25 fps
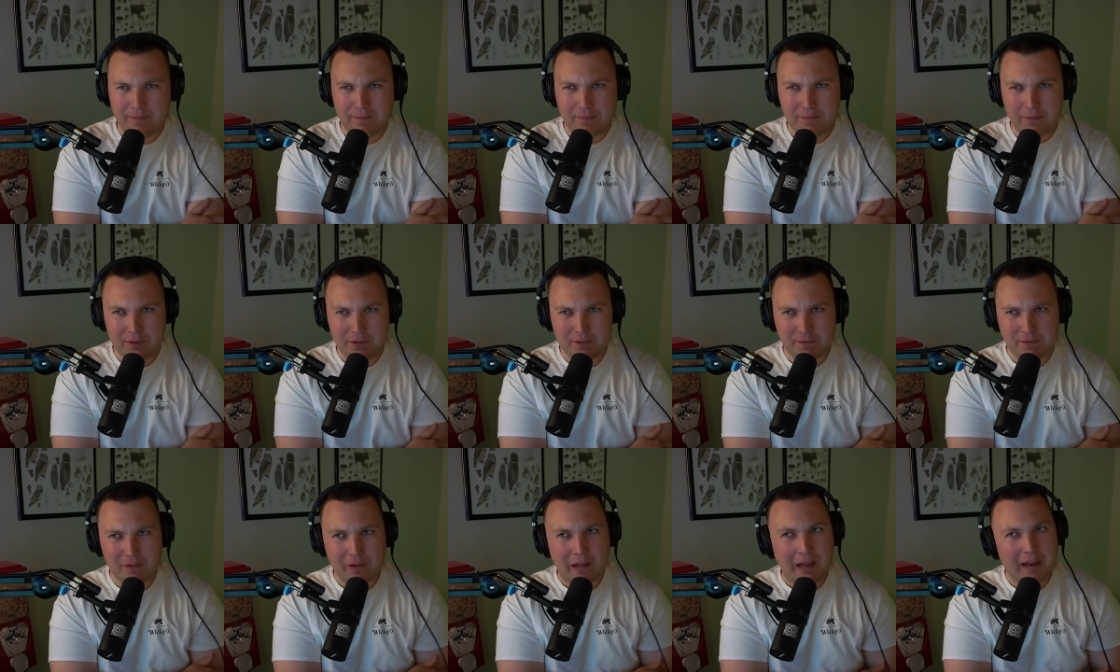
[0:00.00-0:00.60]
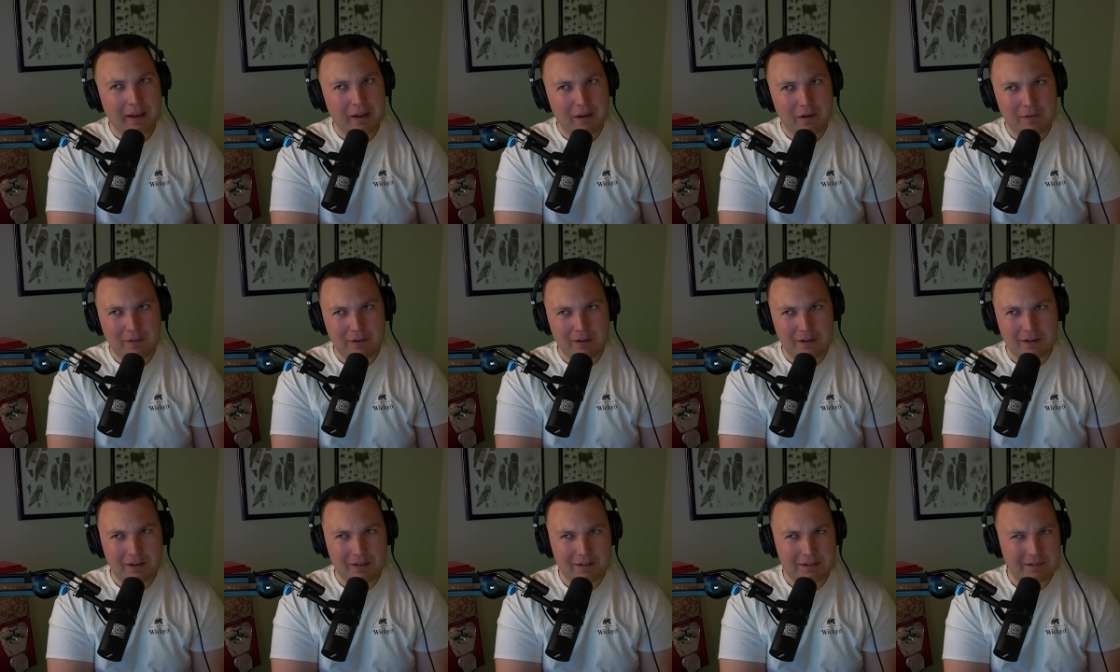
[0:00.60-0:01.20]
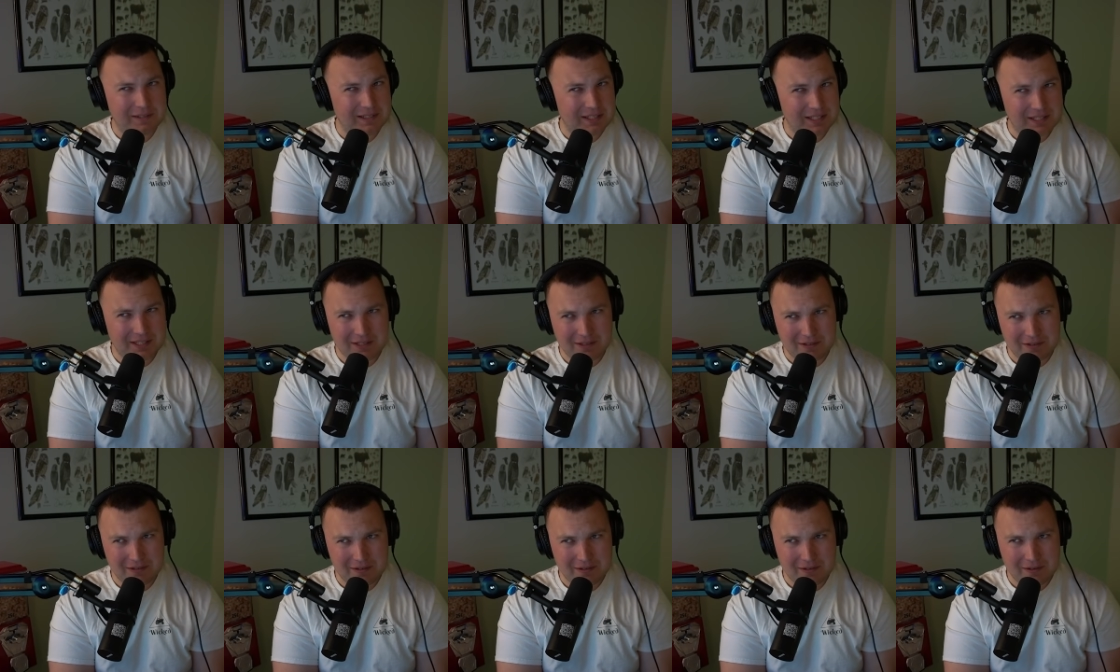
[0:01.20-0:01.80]
was flying over
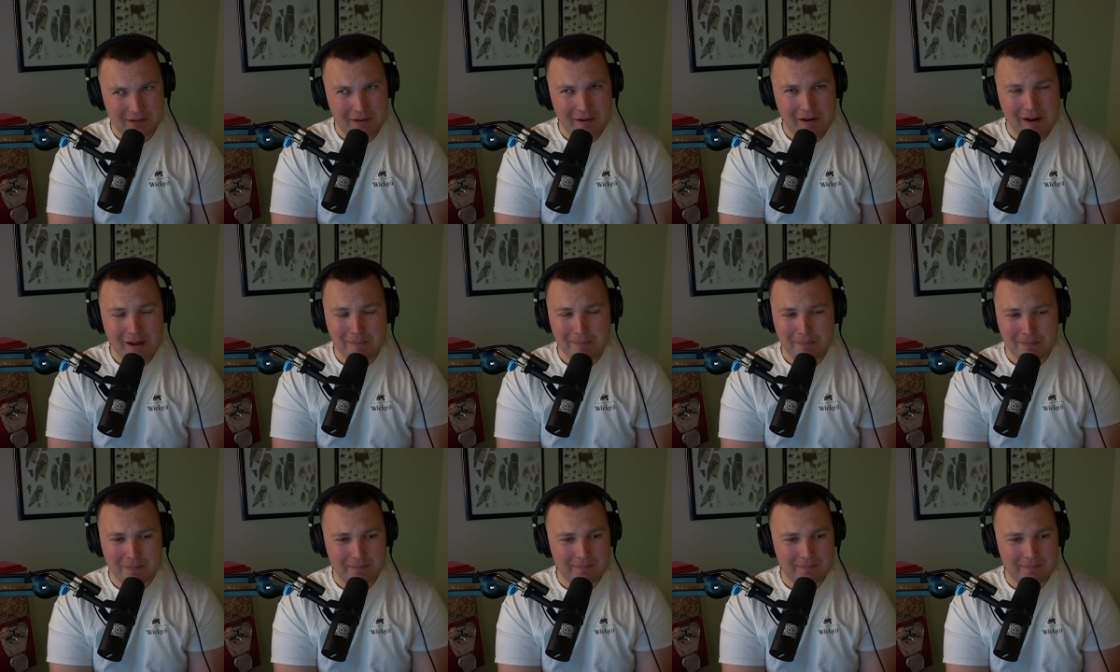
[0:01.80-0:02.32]
Eastern Europe